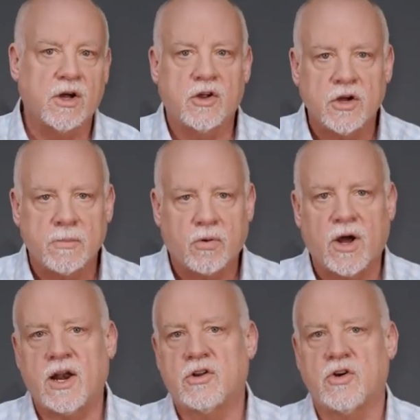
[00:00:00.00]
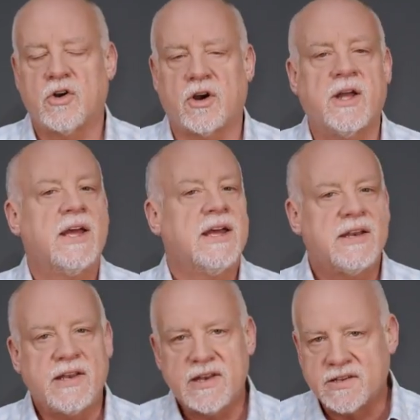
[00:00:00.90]
a good product owner
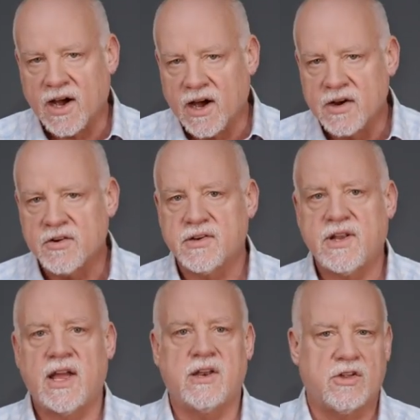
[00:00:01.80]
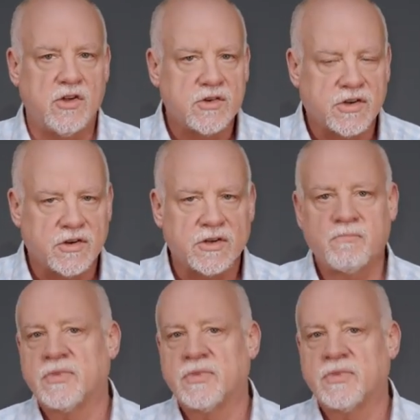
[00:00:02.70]
needs to understand users,